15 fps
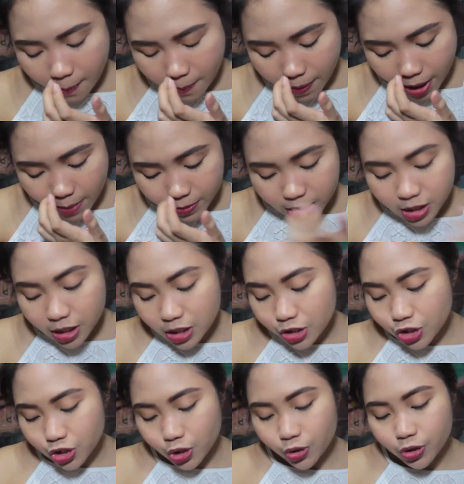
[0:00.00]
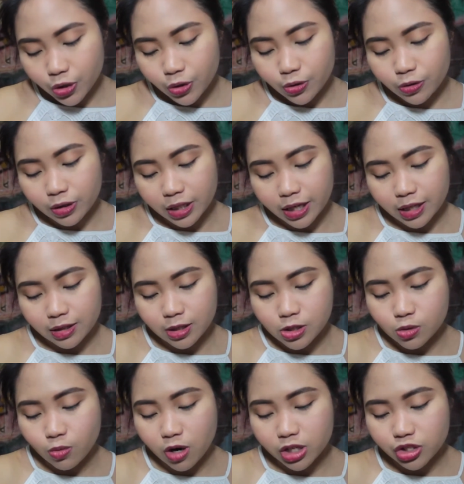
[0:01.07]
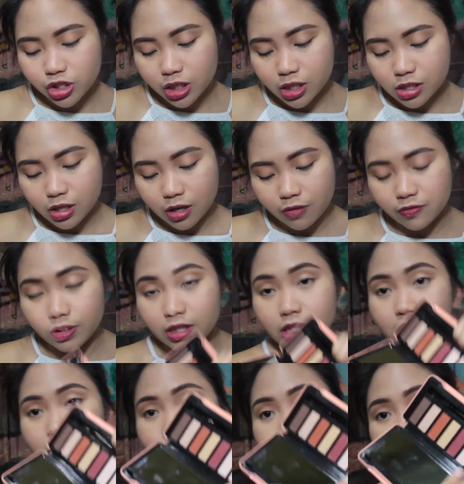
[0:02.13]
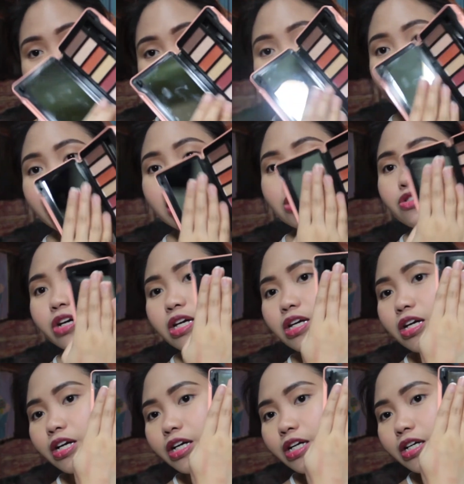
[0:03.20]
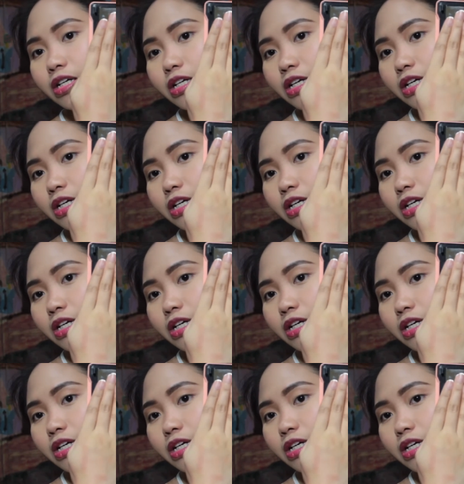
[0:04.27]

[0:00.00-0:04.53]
But I'm just gonna show you like the swatches of these two shades right here,